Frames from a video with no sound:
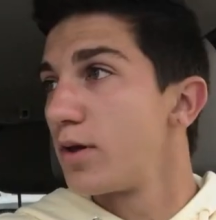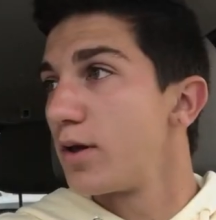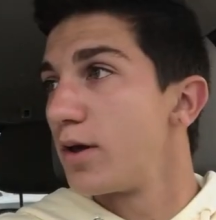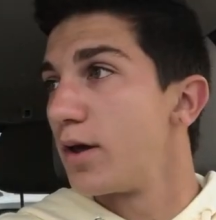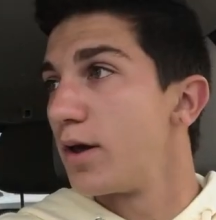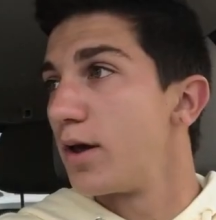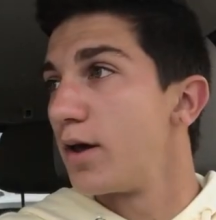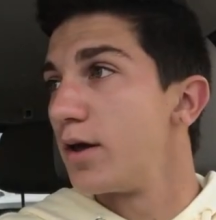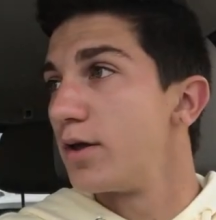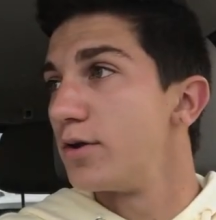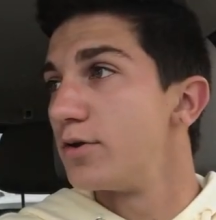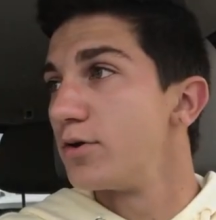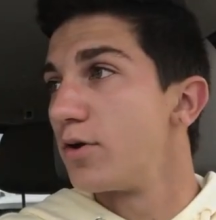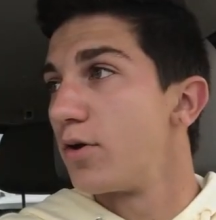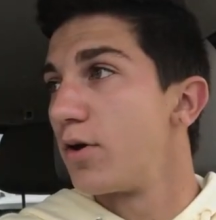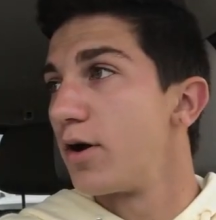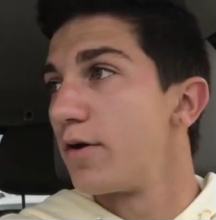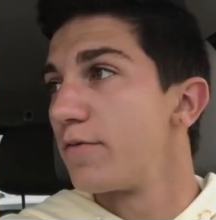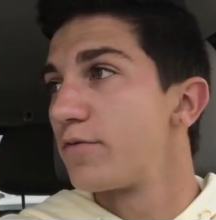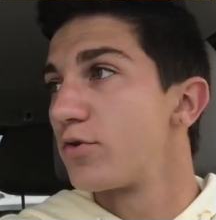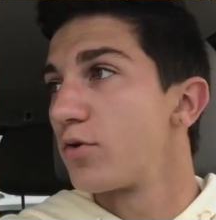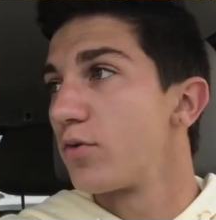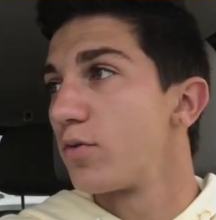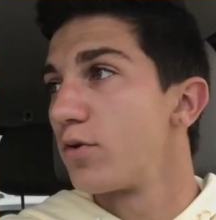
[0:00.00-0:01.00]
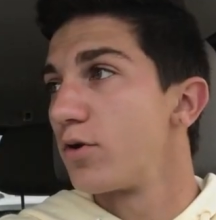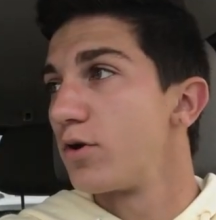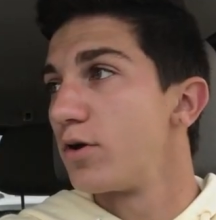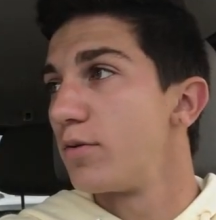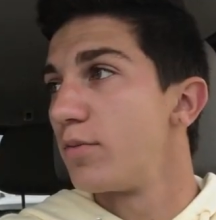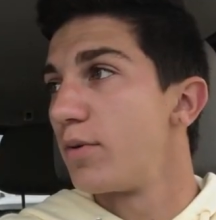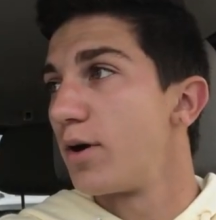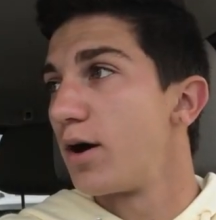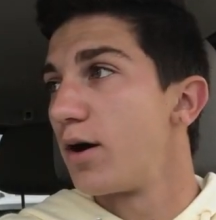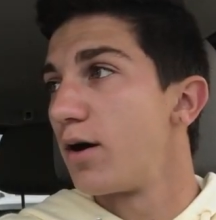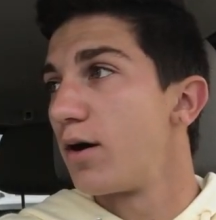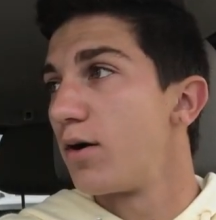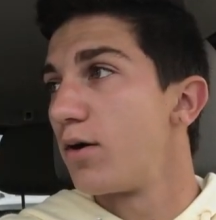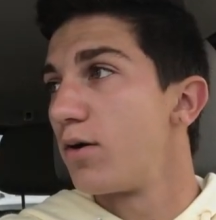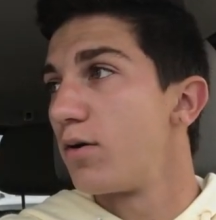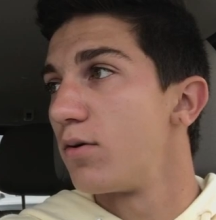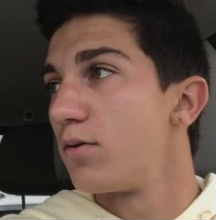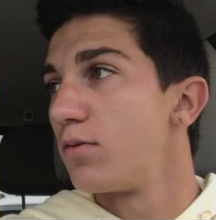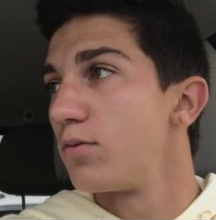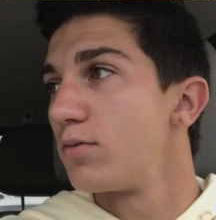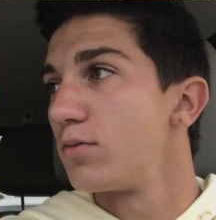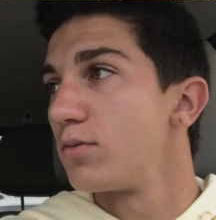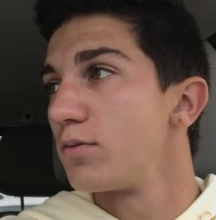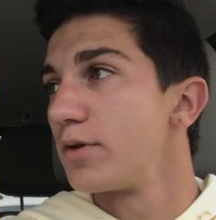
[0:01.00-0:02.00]
And don't have to worry
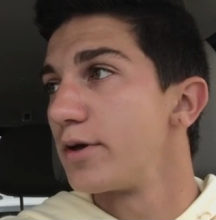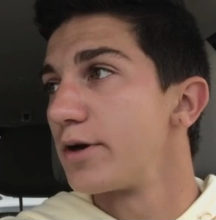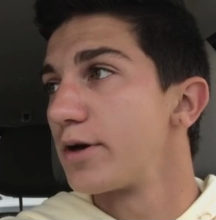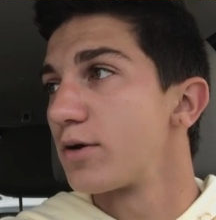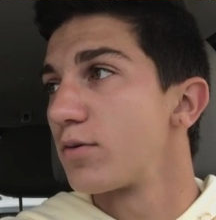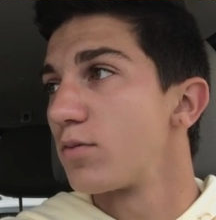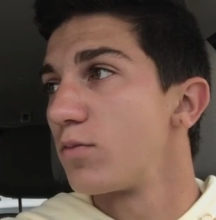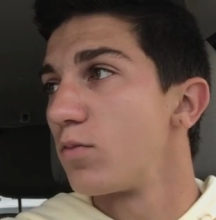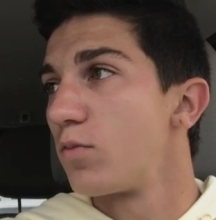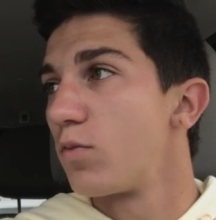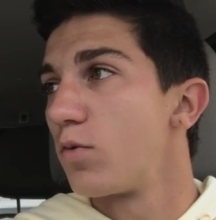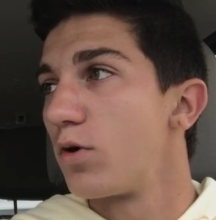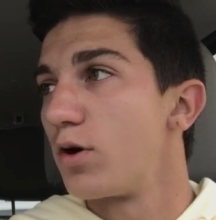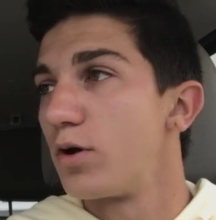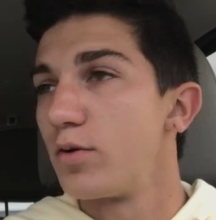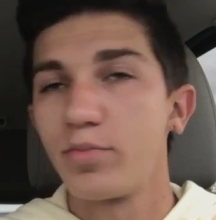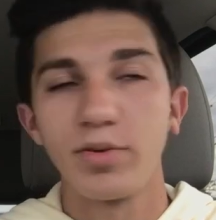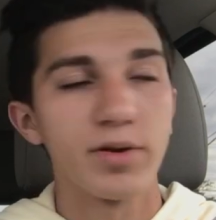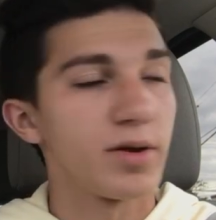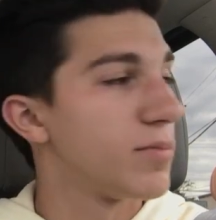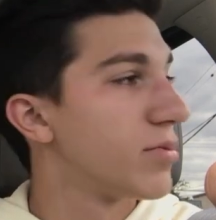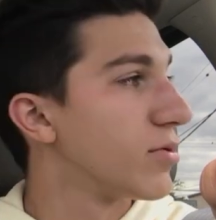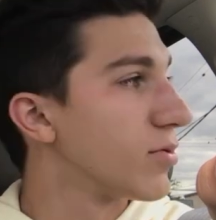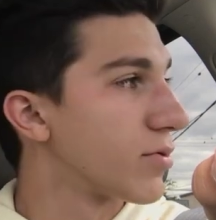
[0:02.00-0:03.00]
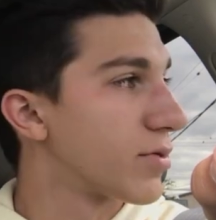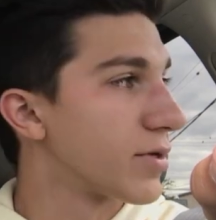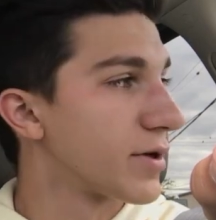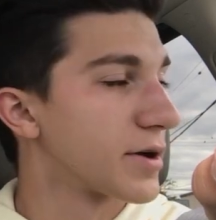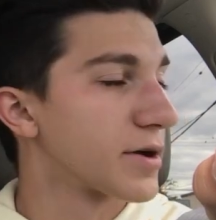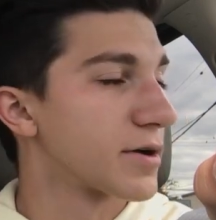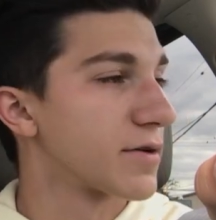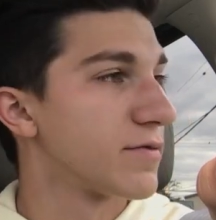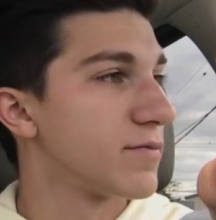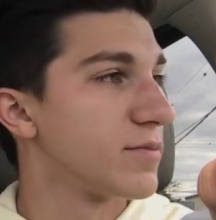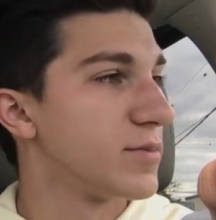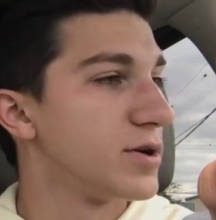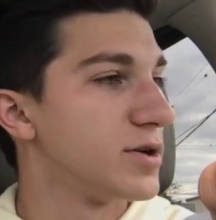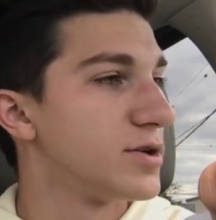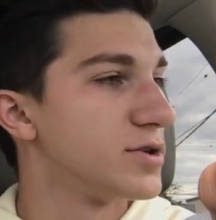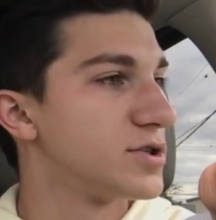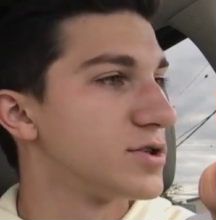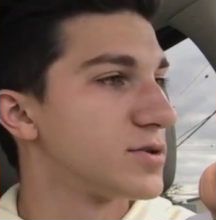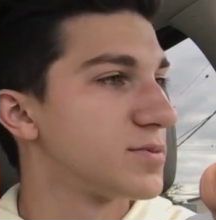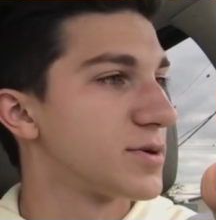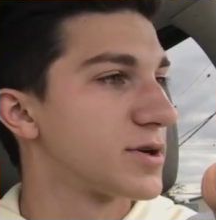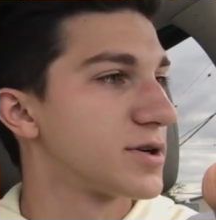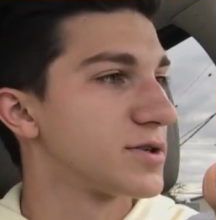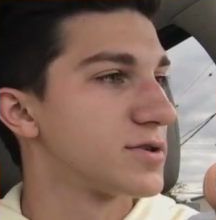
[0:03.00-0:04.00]
about like what people think of me
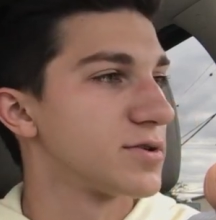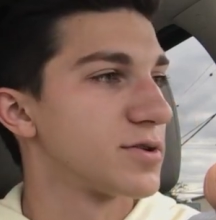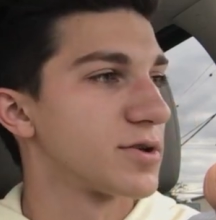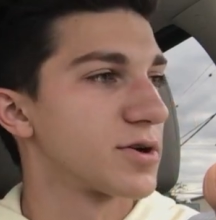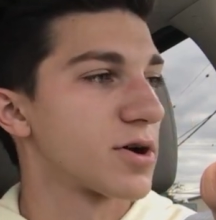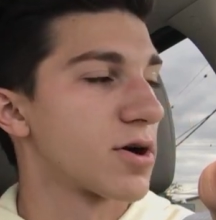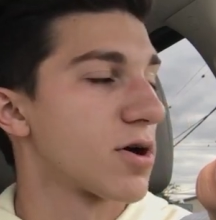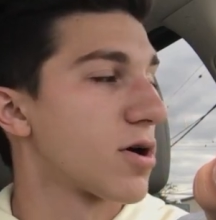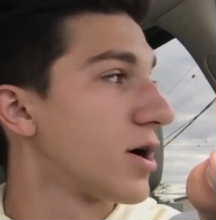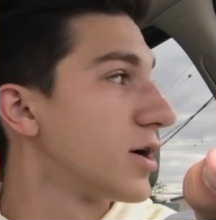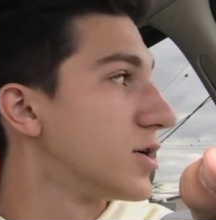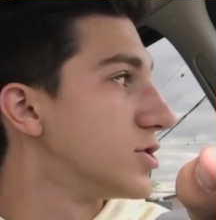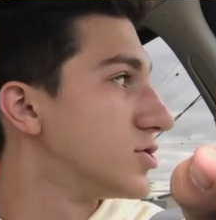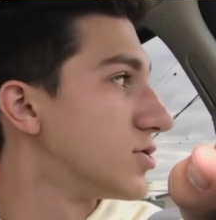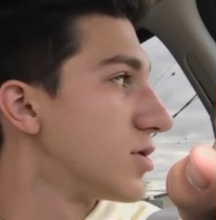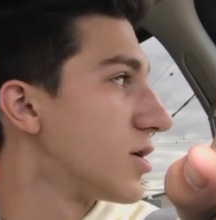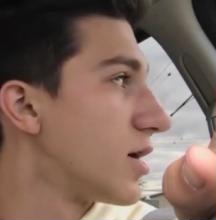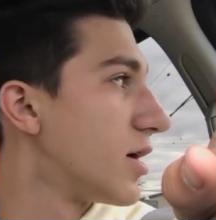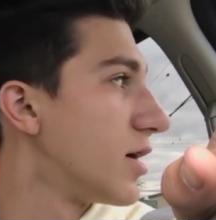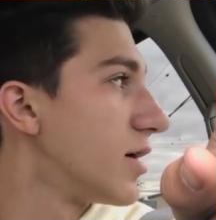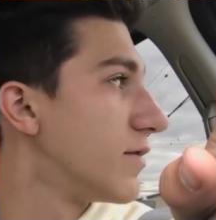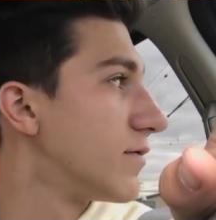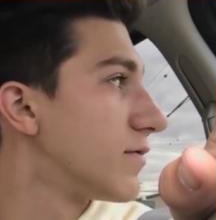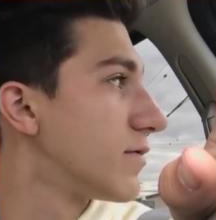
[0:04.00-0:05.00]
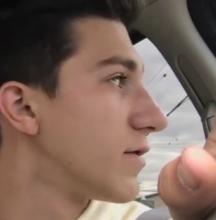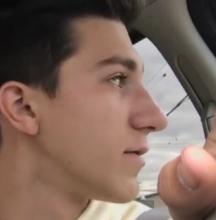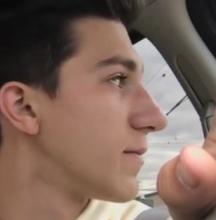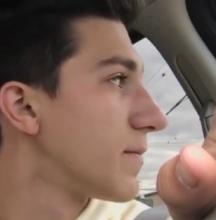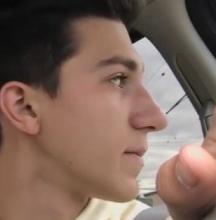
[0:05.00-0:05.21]
just because of the car I drive.